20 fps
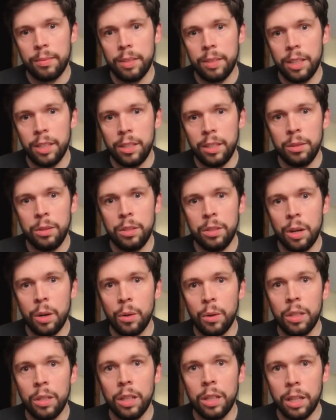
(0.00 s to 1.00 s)
Sure. You
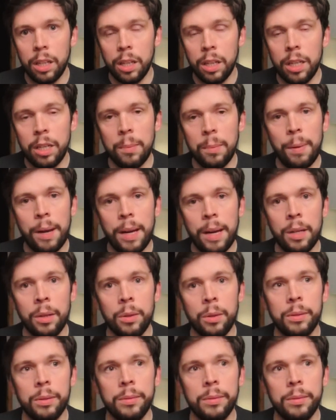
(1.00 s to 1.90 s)
don't learn about